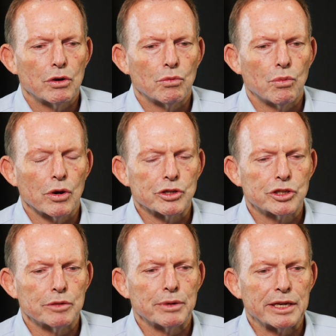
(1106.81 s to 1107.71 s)
was
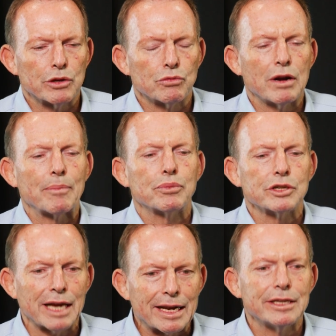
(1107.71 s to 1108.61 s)
to be the
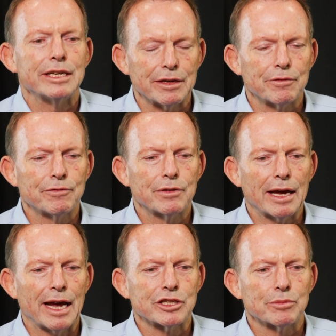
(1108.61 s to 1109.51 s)
representative
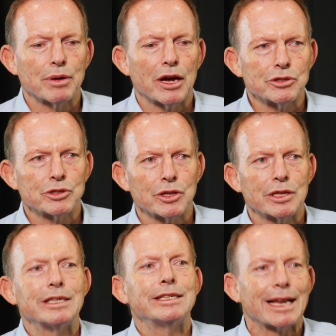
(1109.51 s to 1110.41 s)
as opposed to
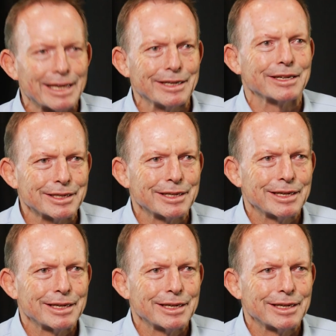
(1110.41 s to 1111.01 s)
the delegate.